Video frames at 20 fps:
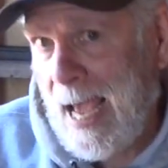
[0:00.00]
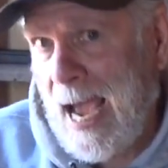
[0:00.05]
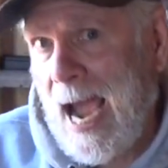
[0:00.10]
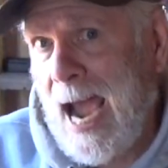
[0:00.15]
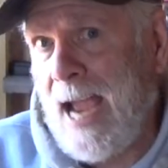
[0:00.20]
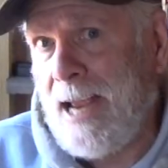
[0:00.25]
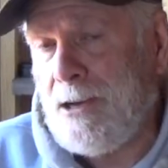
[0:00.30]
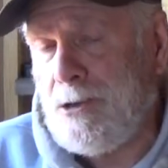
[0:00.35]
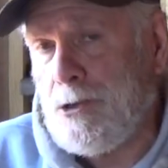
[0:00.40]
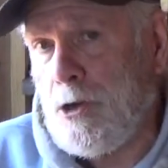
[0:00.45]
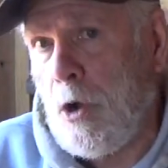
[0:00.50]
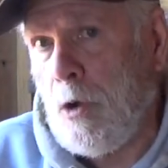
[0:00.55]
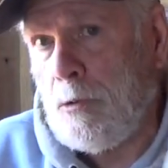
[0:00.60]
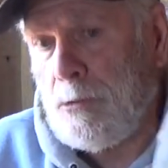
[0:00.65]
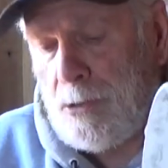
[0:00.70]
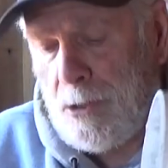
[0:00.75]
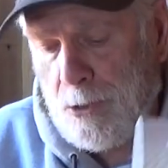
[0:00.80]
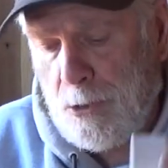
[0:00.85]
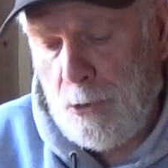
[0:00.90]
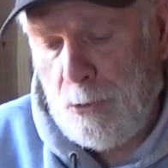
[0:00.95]
I
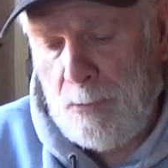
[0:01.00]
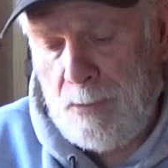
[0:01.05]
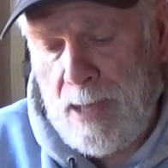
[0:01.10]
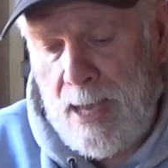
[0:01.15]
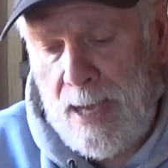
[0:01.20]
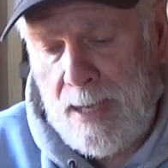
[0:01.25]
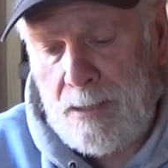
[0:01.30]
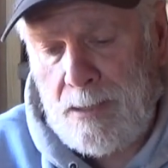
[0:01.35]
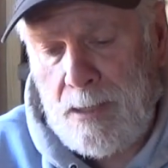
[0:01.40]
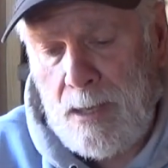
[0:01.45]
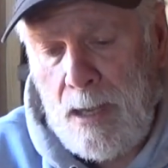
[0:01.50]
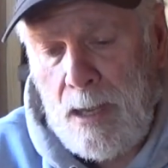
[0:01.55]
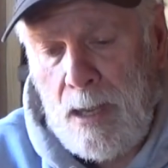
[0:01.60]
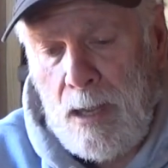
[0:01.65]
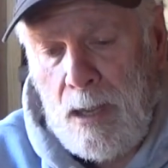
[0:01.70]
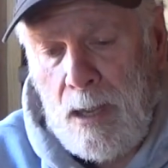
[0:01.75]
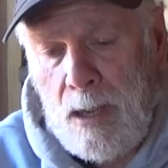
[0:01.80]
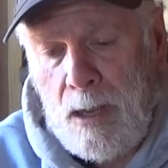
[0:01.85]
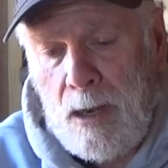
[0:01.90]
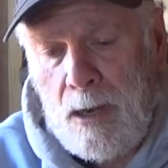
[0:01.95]
chose to do this
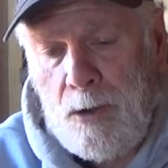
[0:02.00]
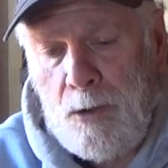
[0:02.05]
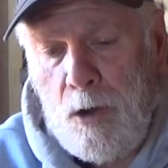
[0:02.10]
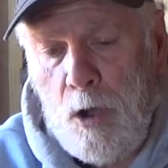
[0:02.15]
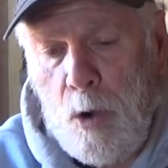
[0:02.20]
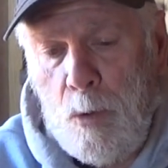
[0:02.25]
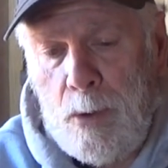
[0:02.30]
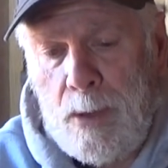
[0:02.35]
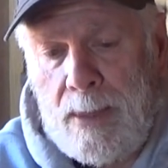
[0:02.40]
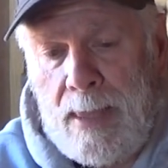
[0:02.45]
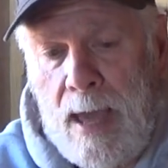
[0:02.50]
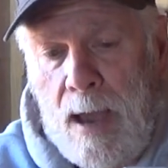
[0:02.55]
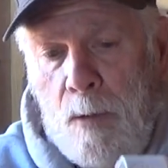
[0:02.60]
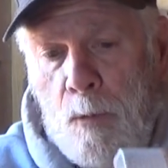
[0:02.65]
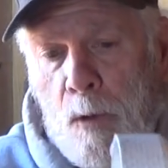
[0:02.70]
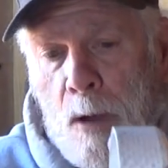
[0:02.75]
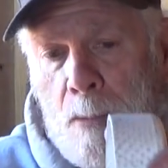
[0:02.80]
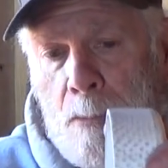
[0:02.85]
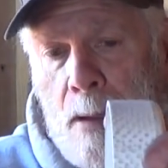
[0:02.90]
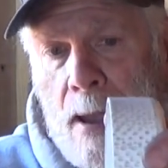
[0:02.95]
knowing that
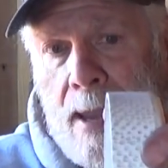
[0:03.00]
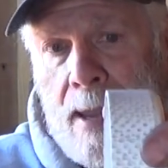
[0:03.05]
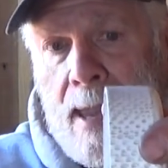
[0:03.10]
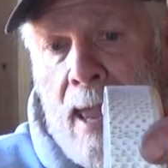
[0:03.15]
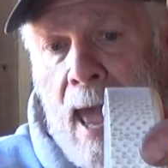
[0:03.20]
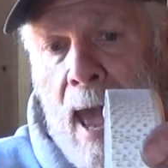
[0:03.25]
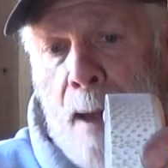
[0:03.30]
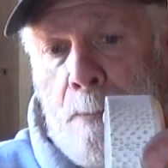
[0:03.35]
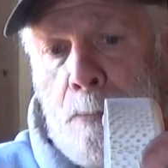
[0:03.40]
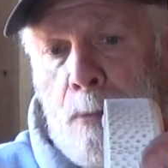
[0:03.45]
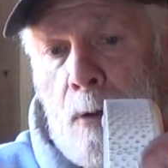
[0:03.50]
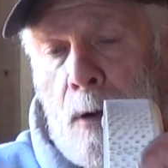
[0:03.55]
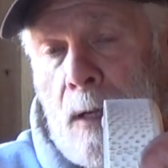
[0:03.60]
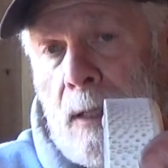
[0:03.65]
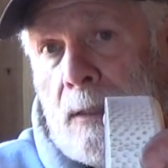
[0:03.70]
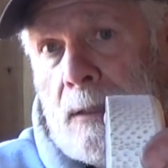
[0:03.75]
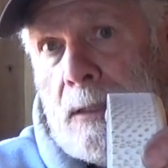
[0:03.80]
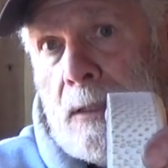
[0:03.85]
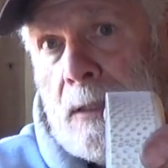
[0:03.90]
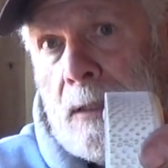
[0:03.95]
what my gap
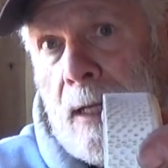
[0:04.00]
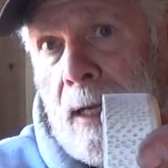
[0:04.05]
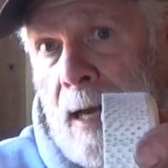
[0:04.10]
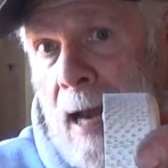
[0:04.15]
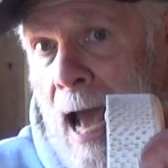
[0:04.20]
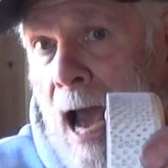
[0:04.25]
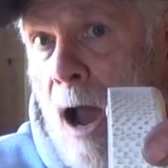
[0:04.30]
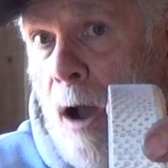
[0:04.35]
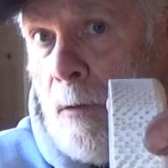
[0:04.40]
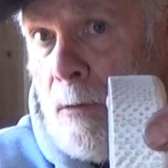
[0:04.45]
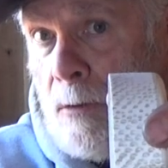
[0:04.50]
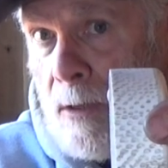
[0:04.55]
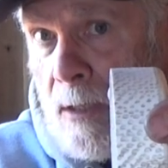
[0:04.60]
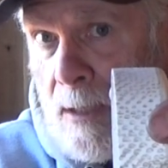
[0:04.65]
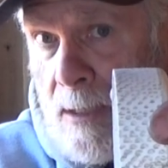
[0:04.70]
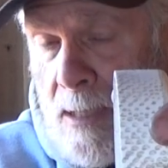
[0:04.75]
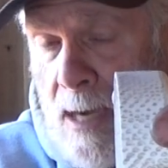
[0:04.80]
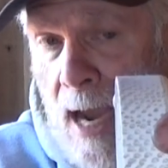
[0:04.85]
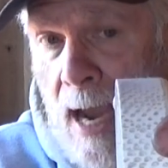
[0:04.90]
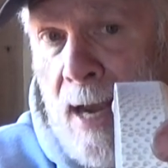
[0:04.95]
was and how
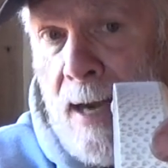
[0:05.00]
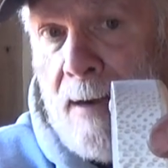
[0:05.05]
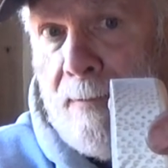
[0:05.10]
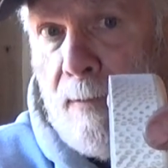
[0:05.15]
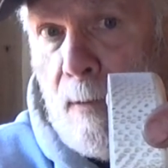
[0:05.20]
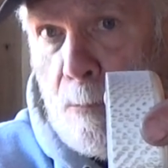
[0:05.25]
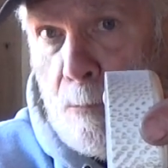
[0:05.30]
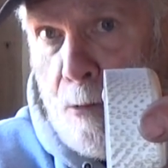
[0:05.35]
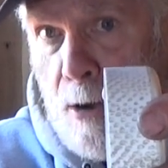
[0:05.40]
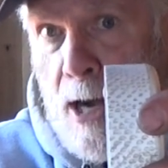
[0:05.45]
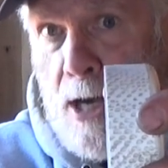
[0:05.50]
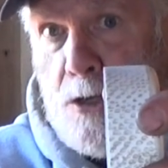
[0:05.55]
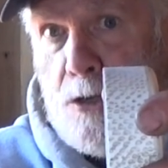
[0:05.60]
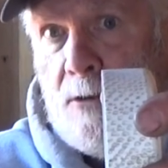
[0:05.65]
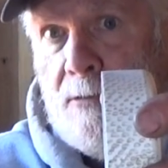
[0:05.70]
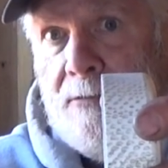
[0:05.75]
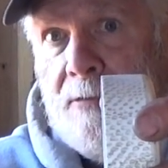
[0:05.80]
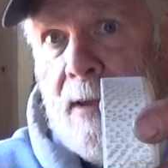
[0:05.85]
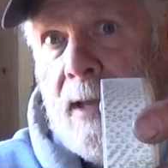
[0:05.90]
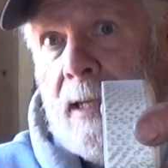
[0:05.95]
tight of a
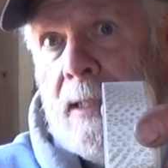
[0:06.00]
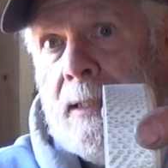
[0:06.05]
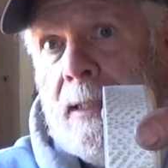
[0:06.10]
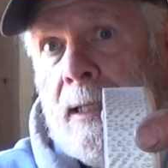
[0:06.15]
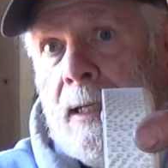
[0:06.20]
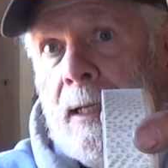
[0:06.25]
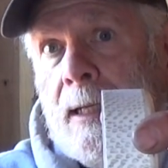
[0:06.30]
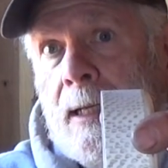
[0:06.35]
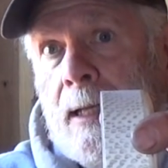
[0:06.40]
pressure fit